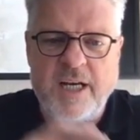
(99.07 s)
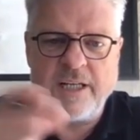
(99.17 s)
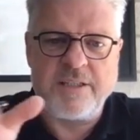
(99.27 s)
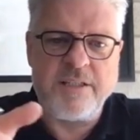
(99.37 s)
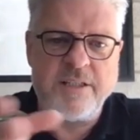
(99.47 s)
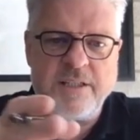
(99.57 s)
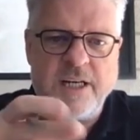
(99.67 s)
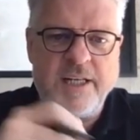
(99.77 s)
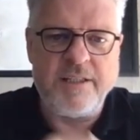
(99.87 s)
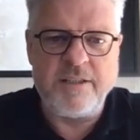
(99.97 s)
As a
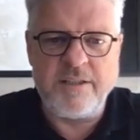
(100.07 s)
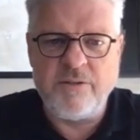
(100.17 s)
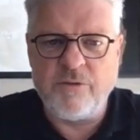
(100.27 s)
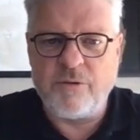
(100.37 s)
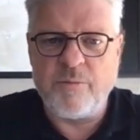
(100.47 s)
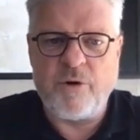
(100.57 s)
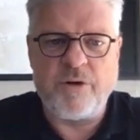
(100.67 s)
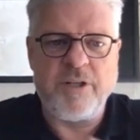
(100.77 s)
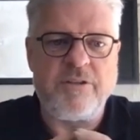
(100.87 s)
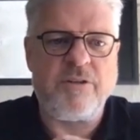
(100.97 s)
designer, you look
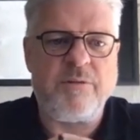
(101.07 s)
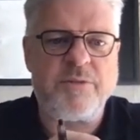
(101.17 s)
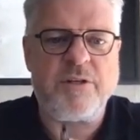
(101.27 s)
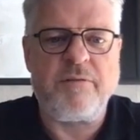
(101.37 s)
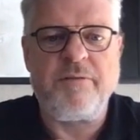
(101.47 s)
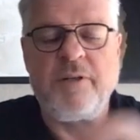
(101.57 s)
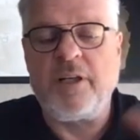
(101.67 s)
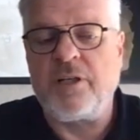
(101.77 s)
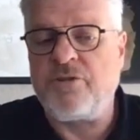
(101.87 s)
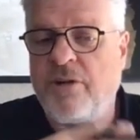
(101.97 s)
more in terms of
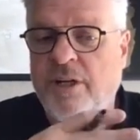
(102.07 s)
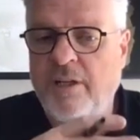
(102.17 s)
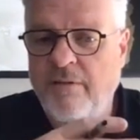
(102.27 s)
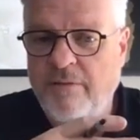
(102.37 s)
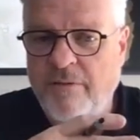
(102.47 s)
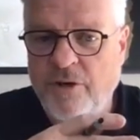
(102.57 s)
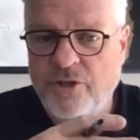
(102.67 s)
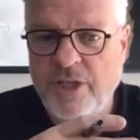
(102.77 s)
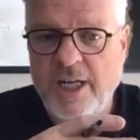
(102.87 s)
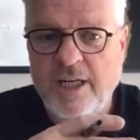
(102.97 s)
electronic
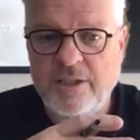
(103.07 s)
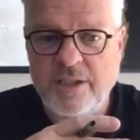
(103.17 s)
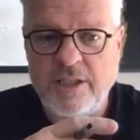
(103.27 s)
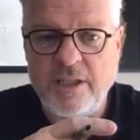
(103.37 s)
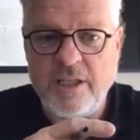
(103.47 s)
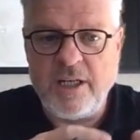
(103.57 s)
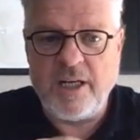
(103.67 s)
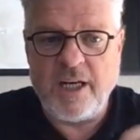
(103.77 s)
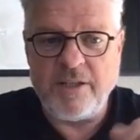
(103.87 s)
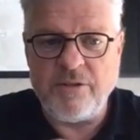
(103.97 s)
functionality,
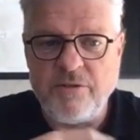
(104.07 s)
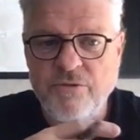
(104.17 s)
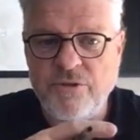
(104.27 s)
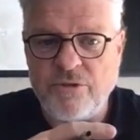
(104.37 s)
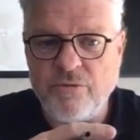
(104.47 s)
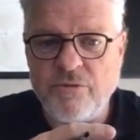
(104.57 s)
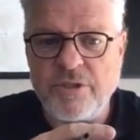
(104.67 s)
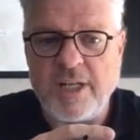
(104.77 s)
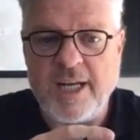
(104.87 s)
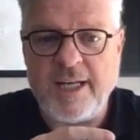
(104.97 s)
and you use
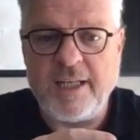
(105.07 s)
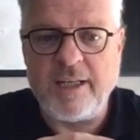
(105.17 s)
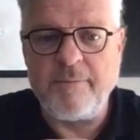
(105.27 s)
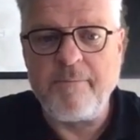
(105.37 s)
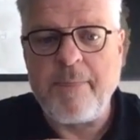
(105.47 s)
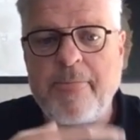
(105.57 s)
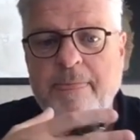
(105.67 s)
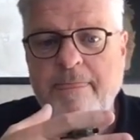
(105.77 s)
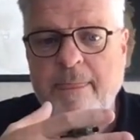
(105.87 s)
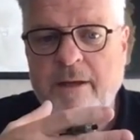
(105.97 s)
tools like
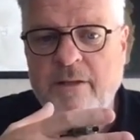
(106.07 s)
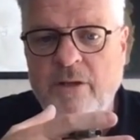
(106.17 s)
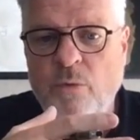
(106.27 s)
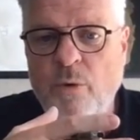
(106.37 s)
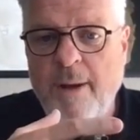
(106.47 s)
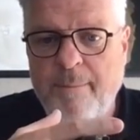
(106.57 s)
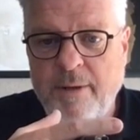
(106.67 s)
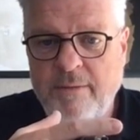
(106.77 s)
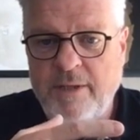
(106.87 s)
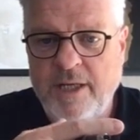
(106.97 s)
the web
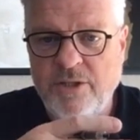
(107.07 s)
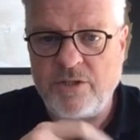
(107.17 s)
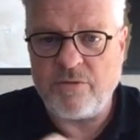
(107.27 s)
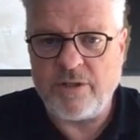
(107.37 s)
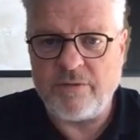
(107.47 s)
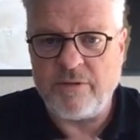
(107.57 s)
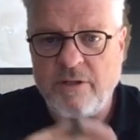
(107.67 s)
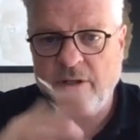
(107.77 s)
and so on.